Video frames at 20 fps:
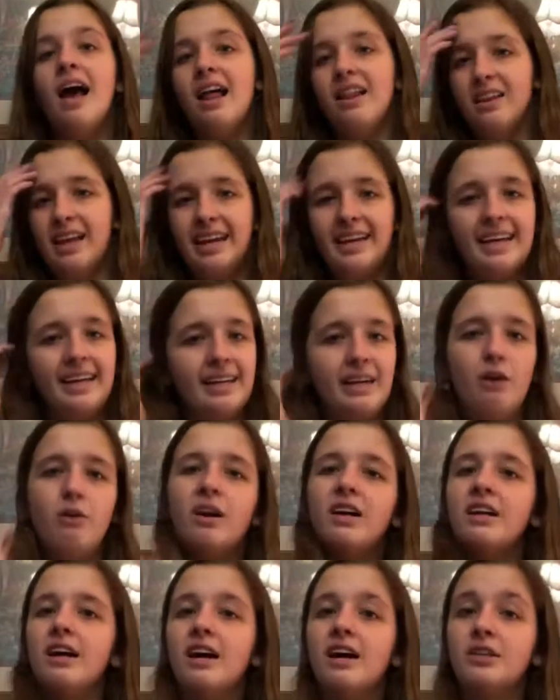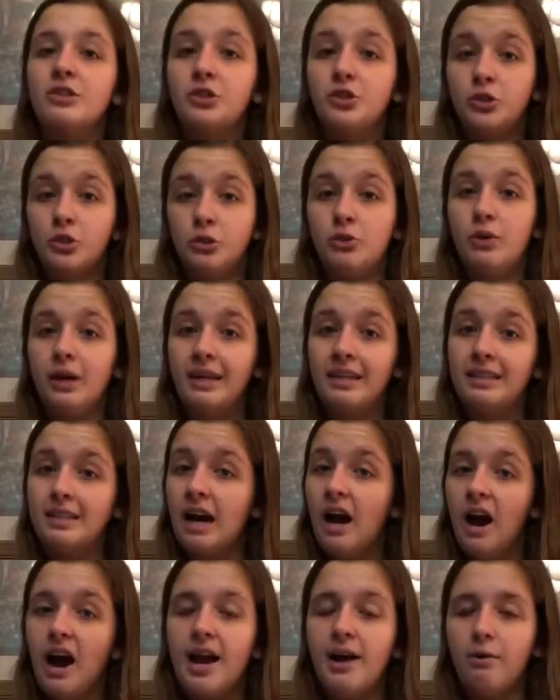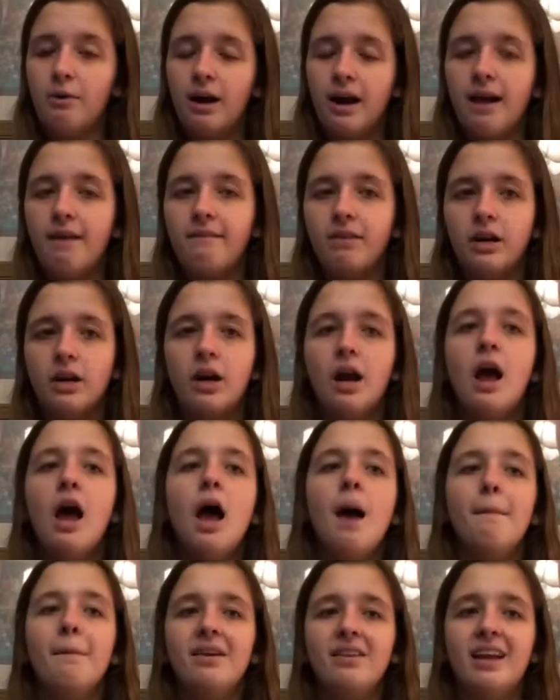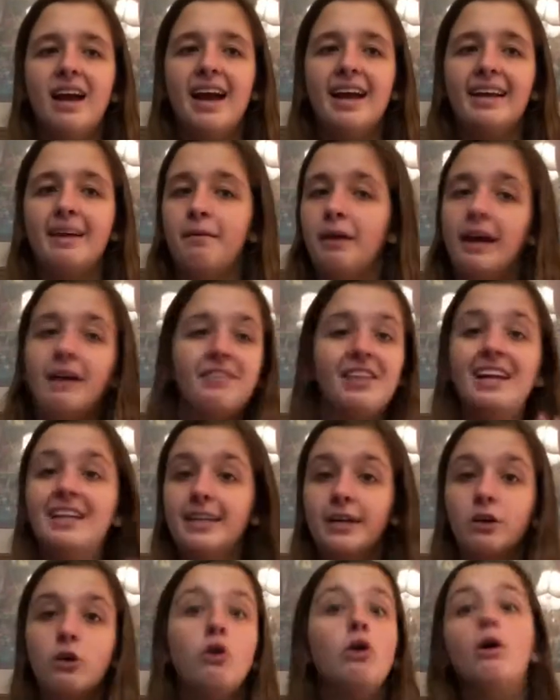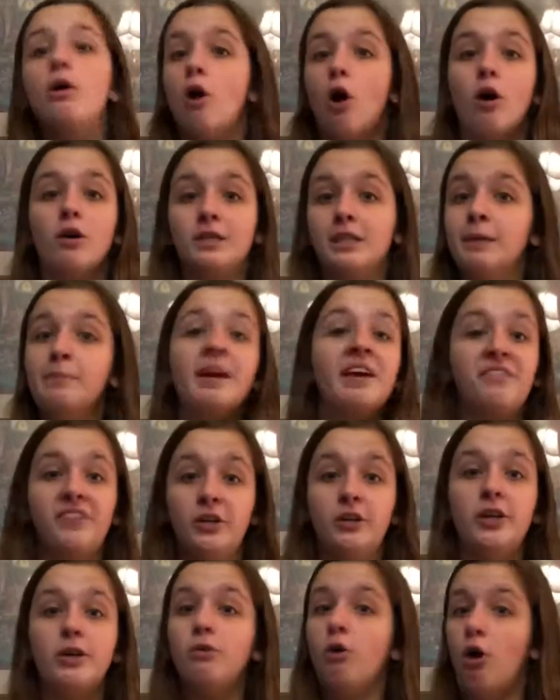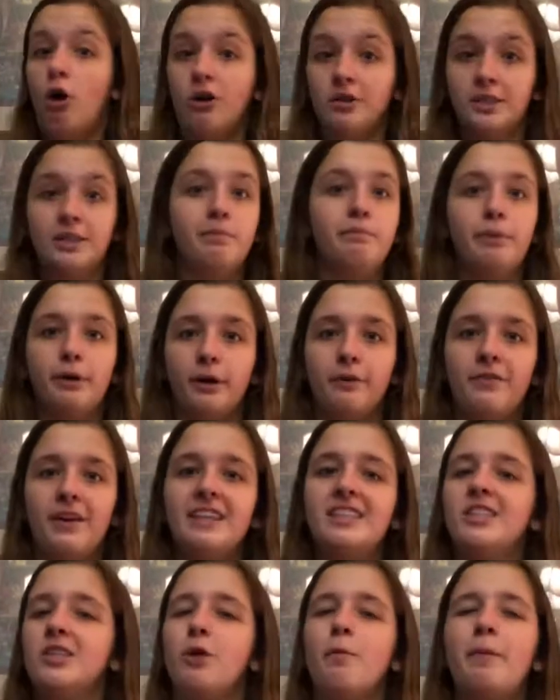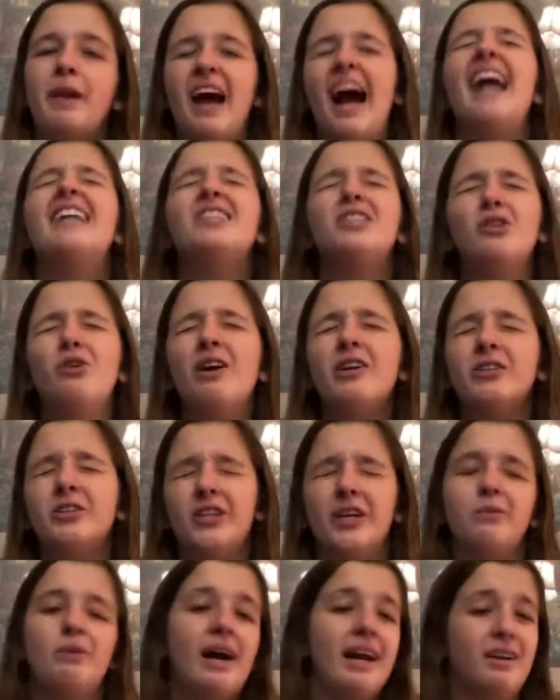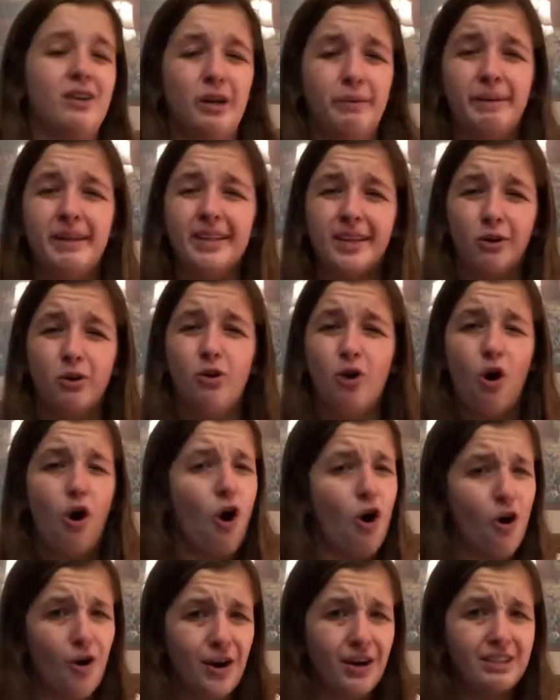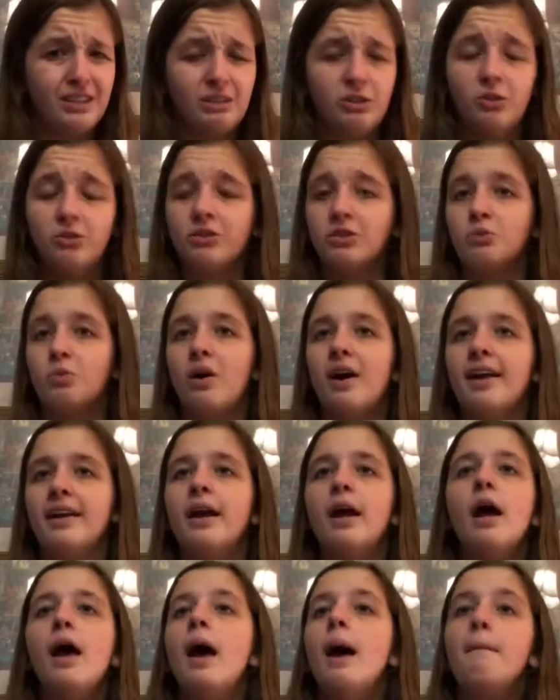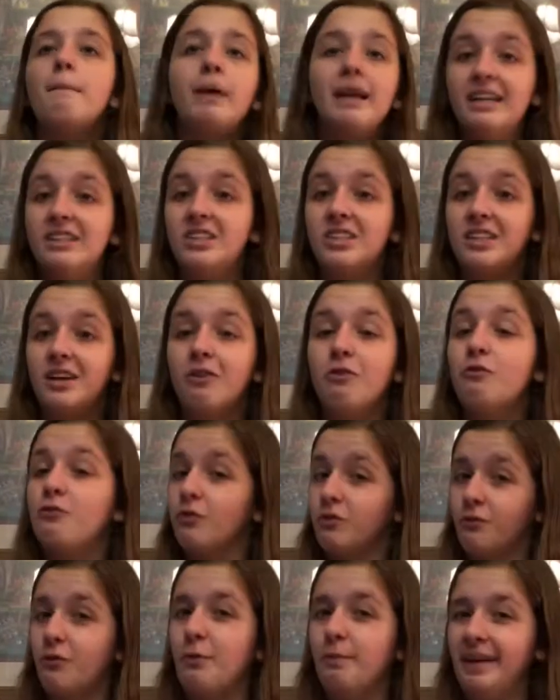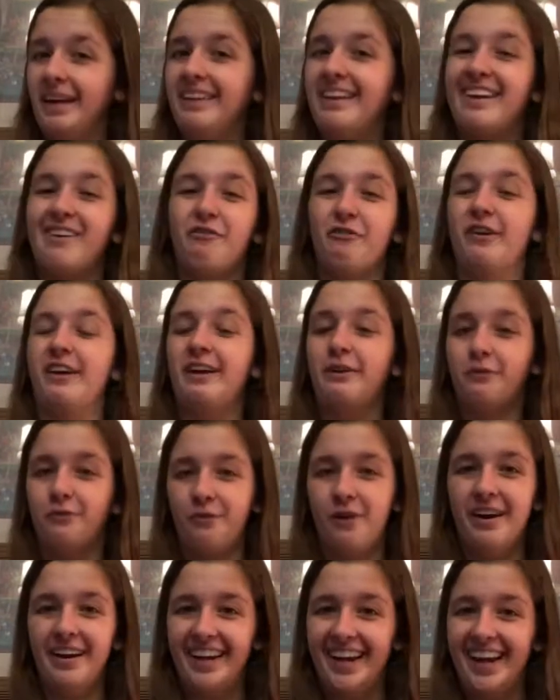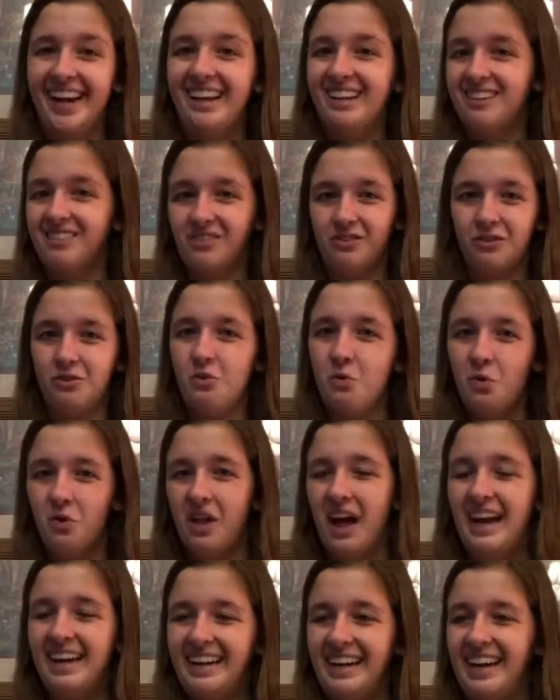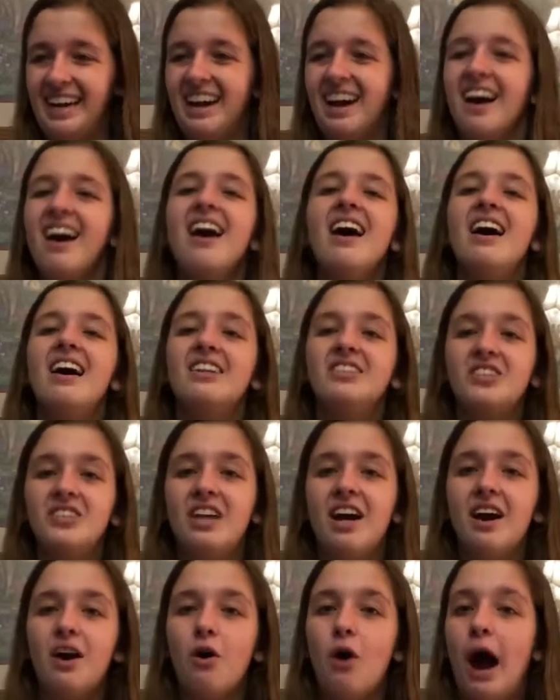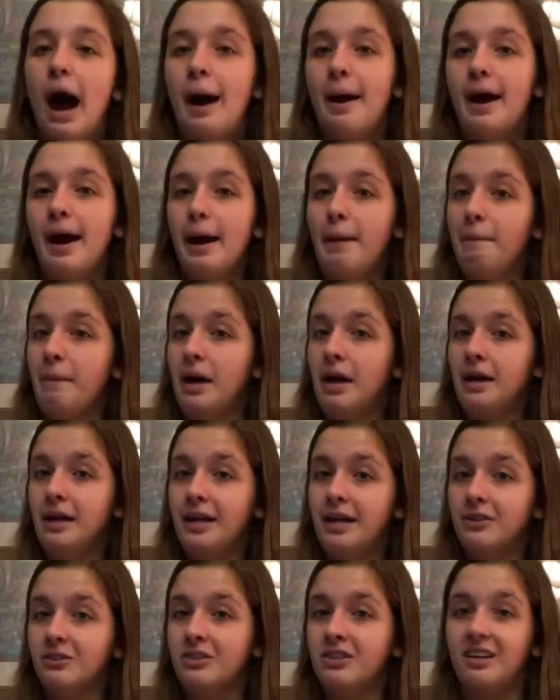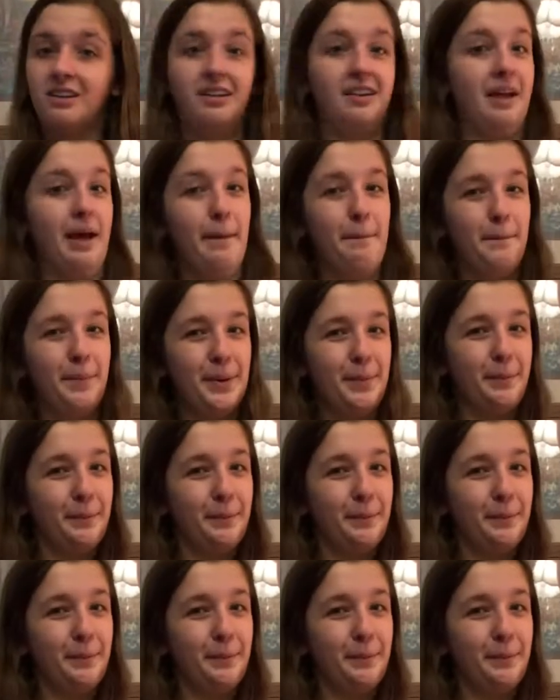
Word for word: like you know a, a suit and tie or whatever. But like if they do, awesome. If you do, awesome, perfect. So but I do understand why it could be a little hard to do this one, but it's still for, for me like a really funny, cool idea. So um, here's the clip